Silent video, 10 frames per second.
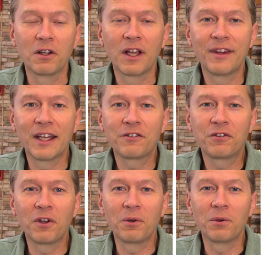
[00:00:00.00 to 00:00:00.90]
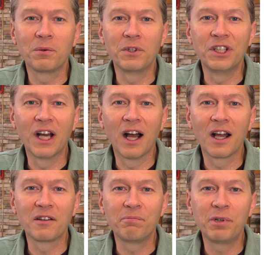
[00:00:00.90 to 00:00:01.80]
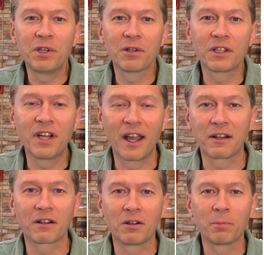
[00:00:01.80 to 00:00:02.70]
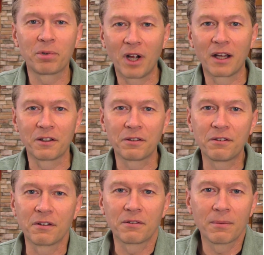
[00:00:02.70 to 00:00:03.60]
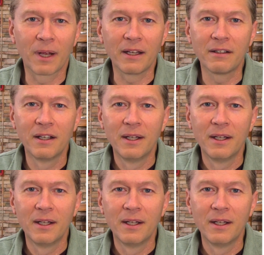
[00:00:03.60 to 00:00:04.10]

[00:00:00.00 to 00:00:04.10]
That's so non-puritanical Protestant, right?